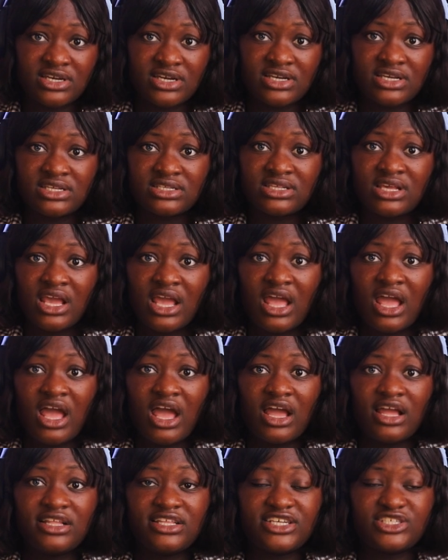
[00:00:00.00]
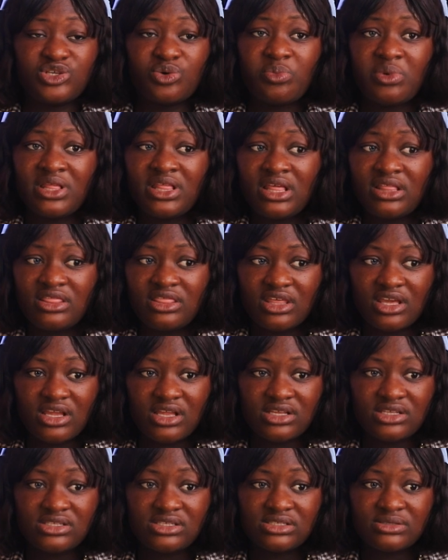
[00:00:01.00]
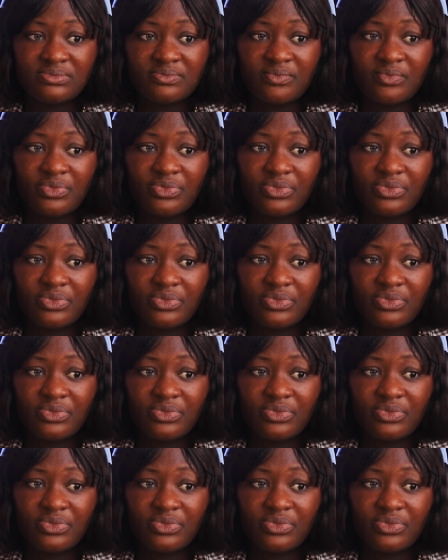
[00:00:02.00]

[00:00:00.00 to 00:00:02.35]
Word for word: because there's so many things